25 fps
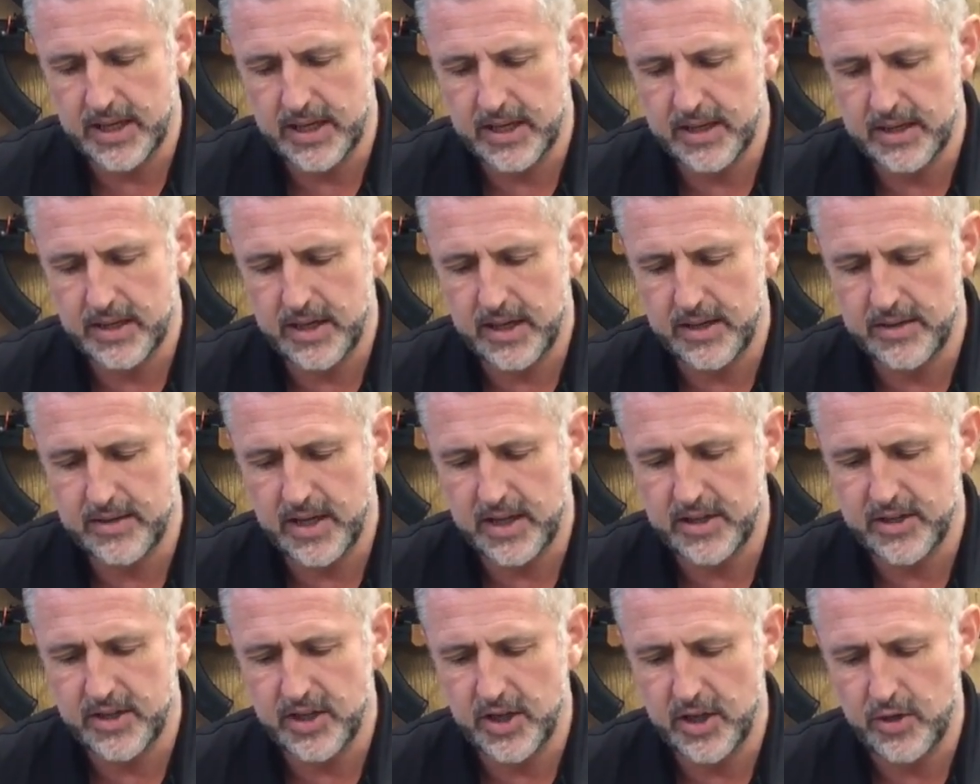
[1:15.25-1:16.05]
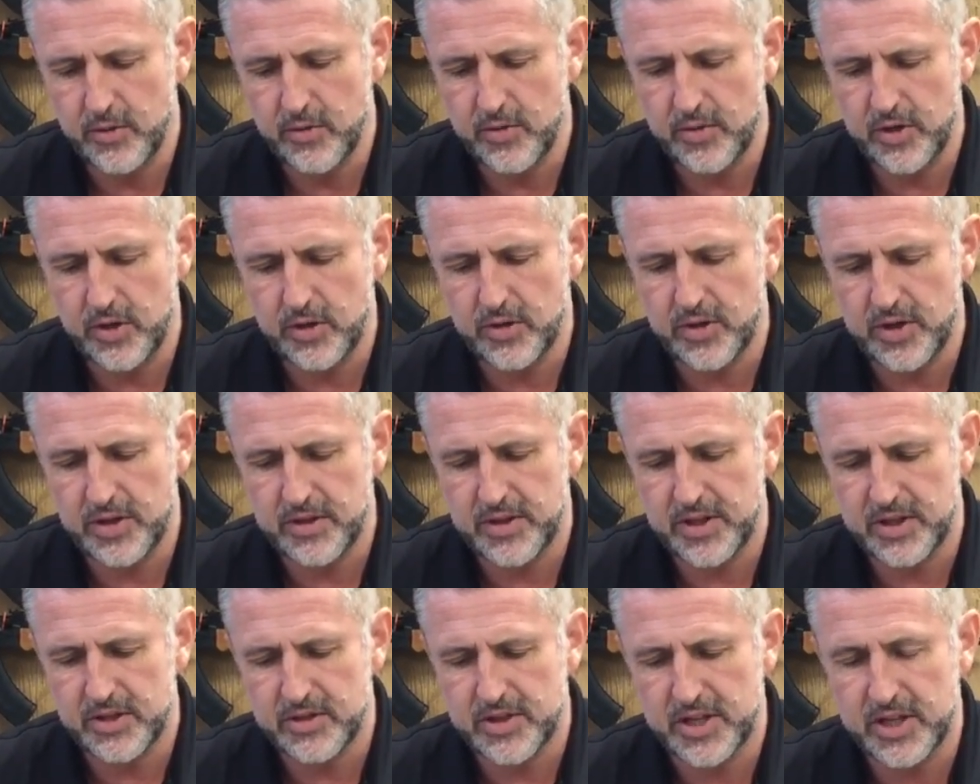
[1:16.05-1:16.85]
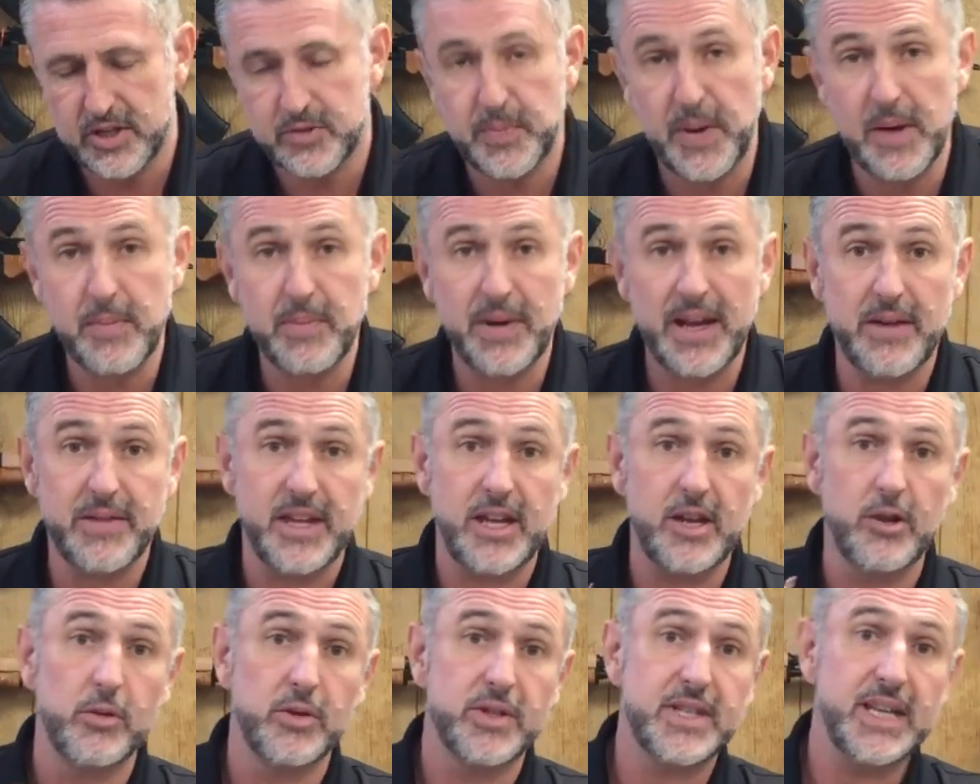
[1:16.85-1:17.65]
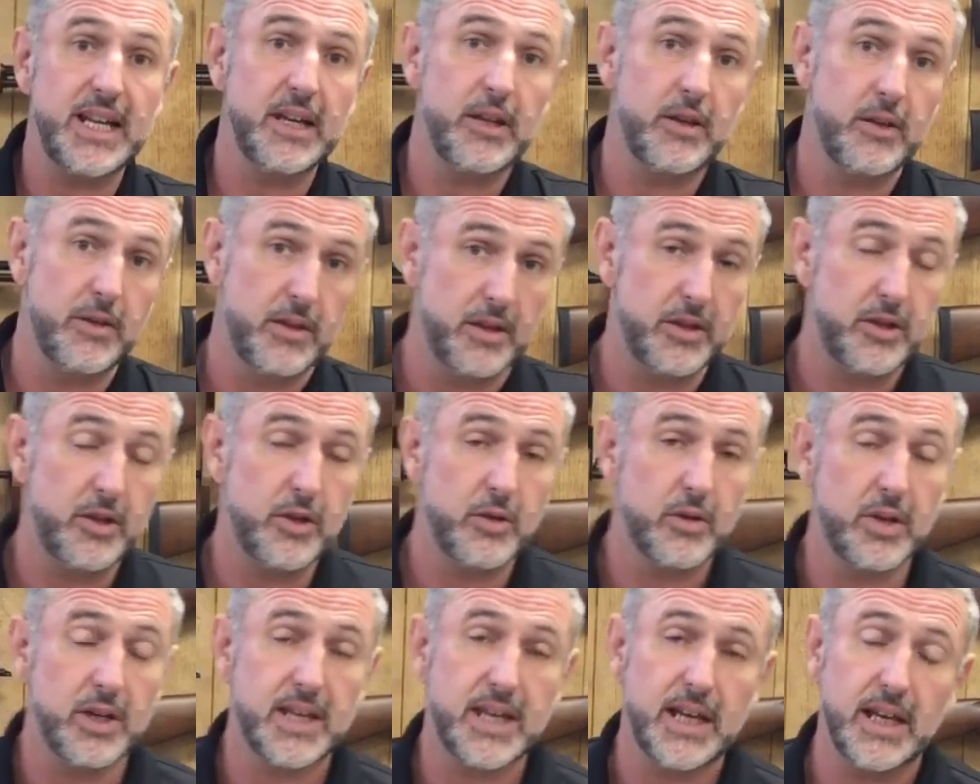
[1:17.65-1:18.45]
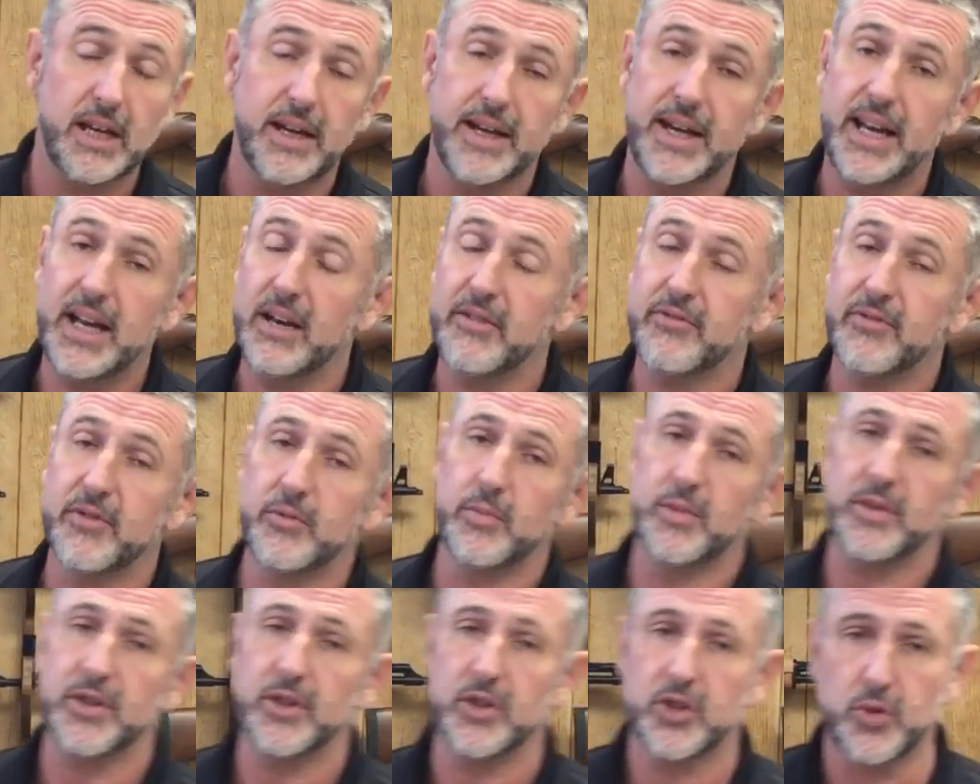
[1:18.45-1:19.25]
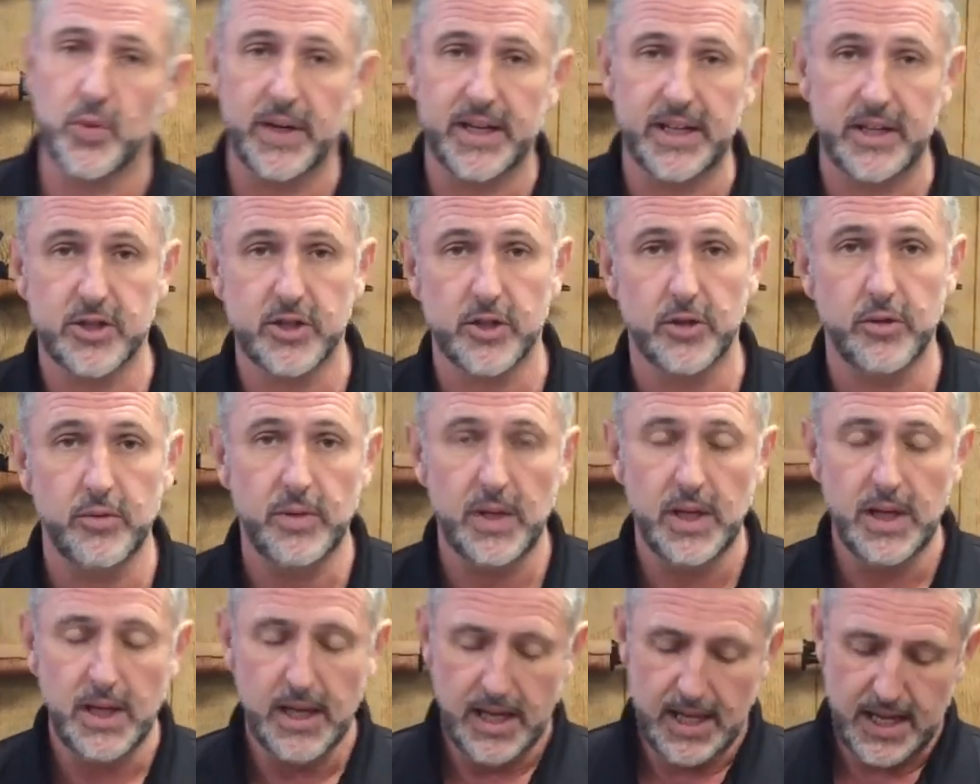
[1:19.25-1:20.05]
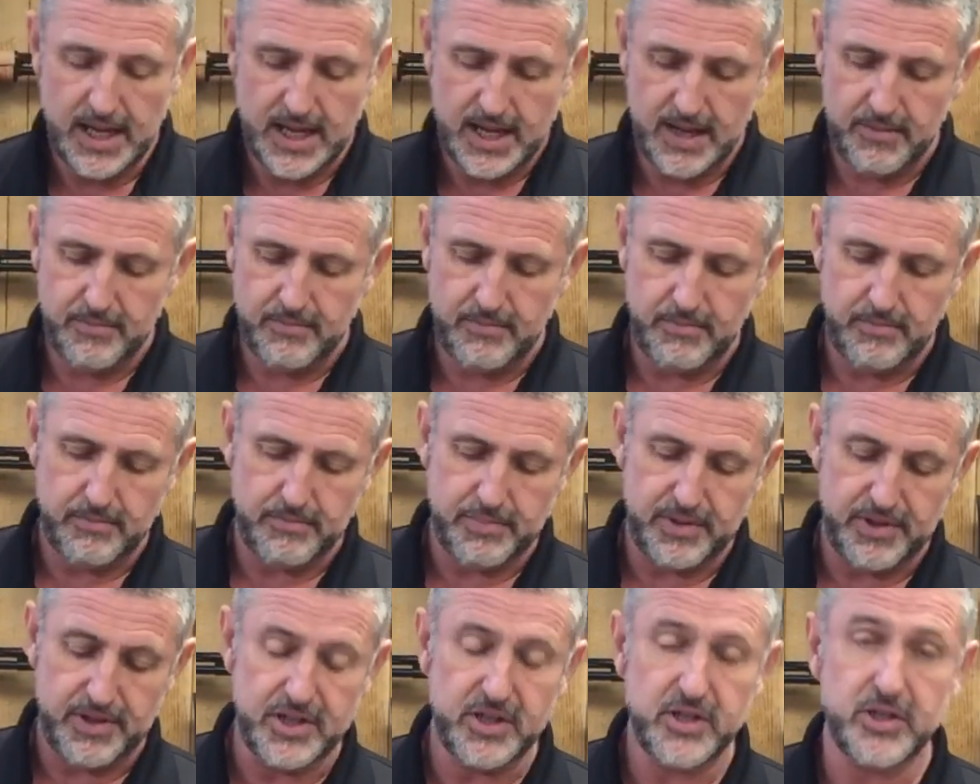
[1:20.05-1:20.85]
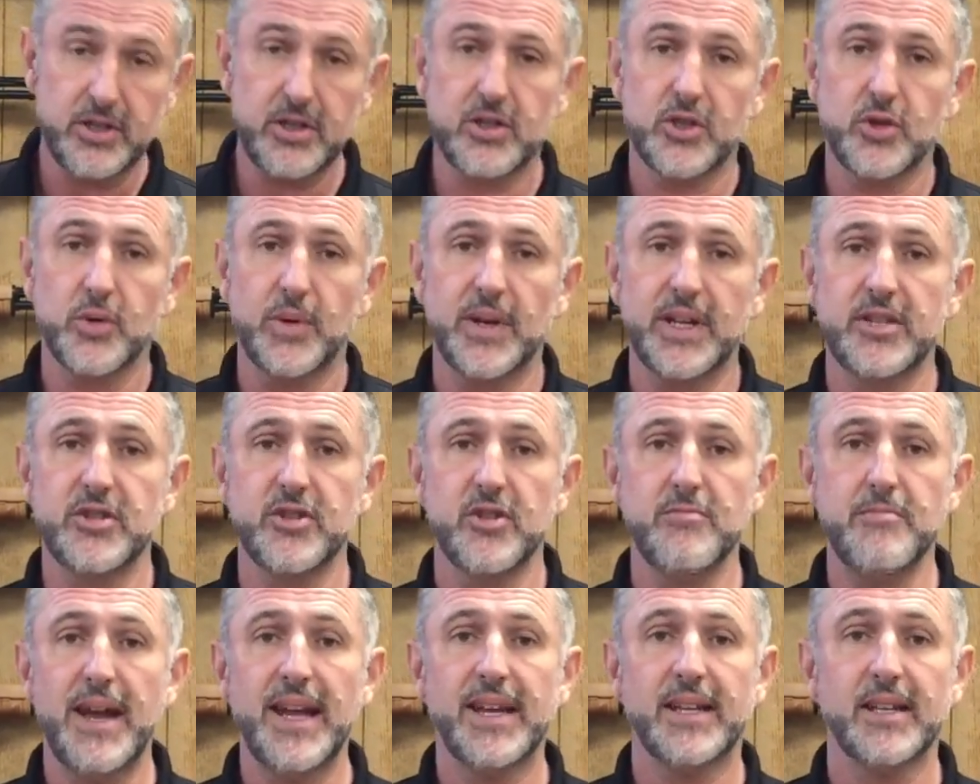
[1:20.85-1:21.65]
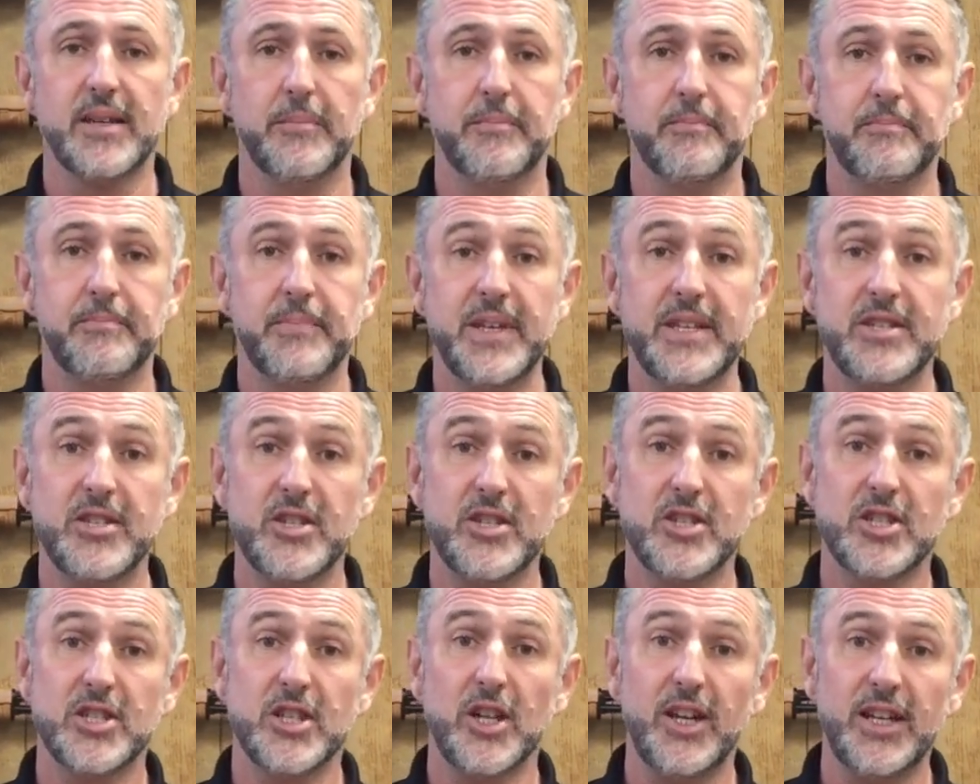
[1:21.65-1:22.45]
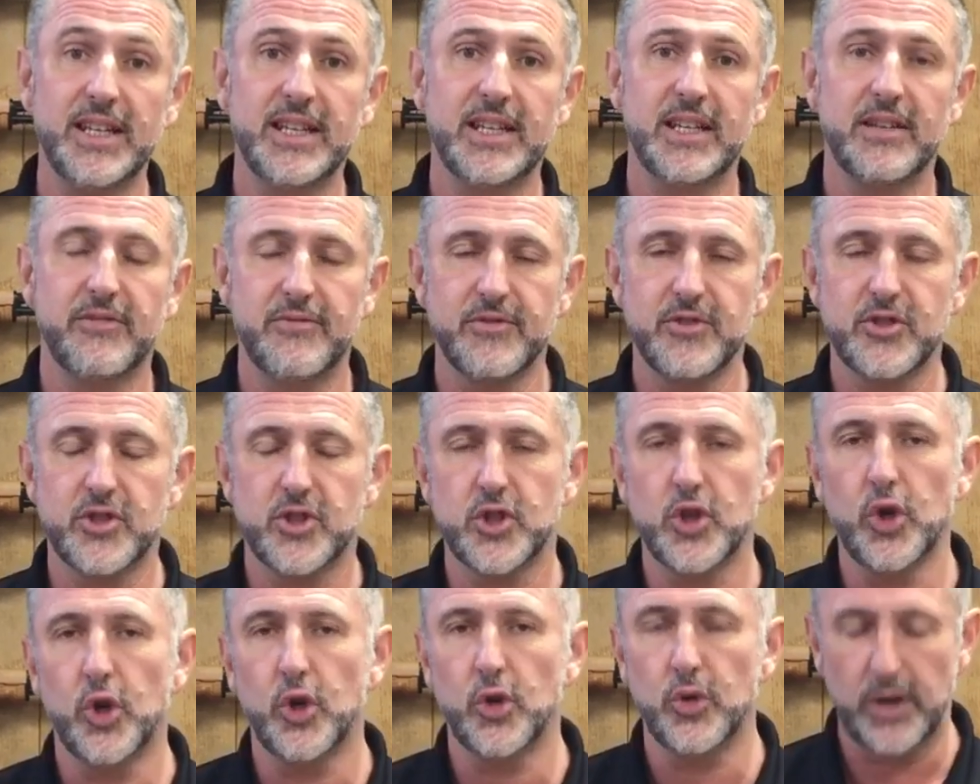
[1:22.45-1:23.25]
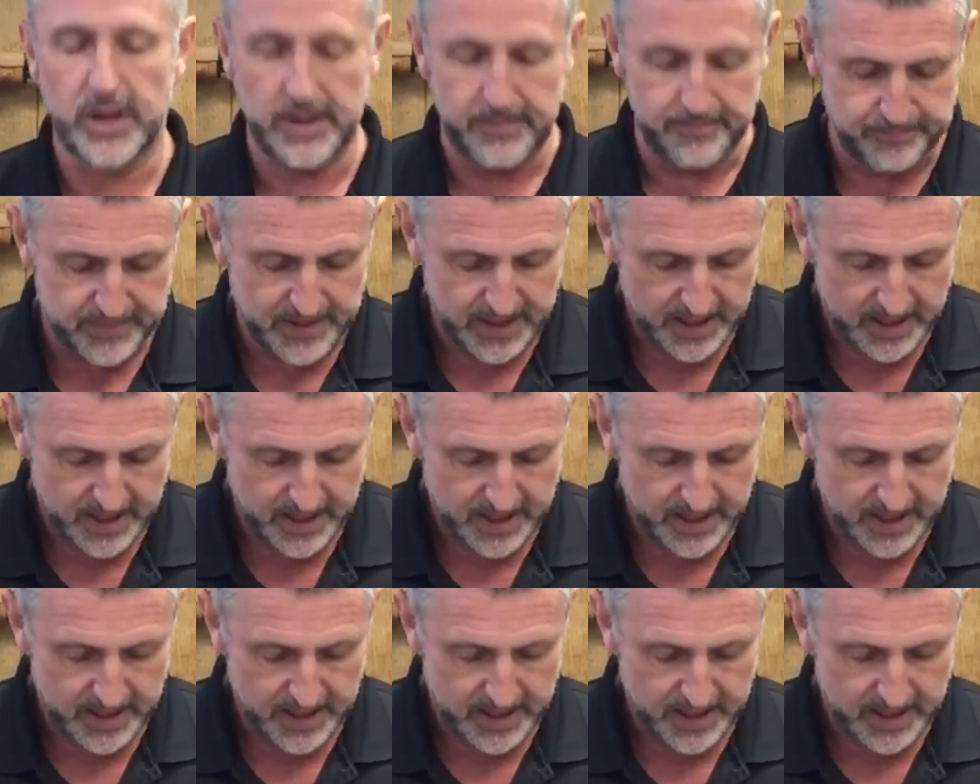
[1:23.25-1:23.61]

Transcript: Uh, and, and you know, you, there's people out there who will tell you that you can kill an elephant with a 22, um, but this is a 22 Magnum. It's a slightly different story.